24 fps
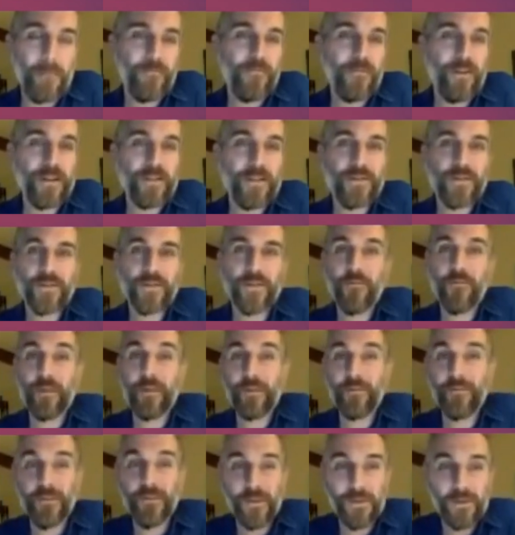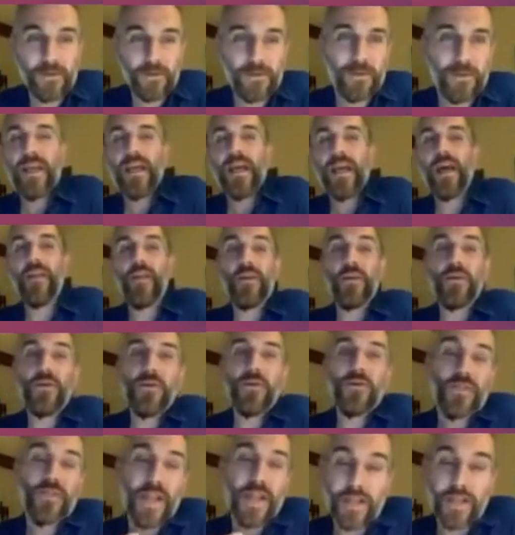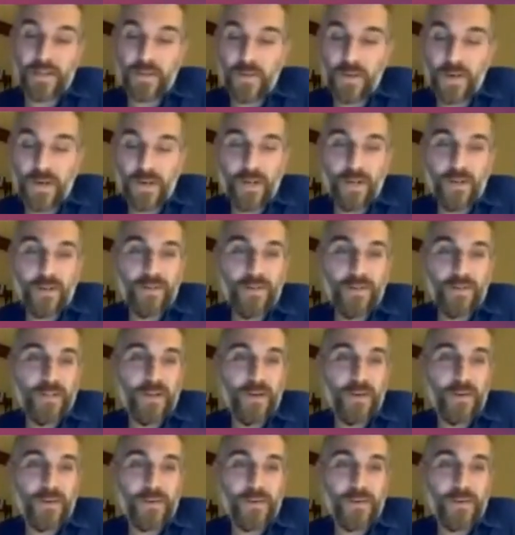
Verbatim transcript: finds herself being vulnerable. And the new status quo, you know,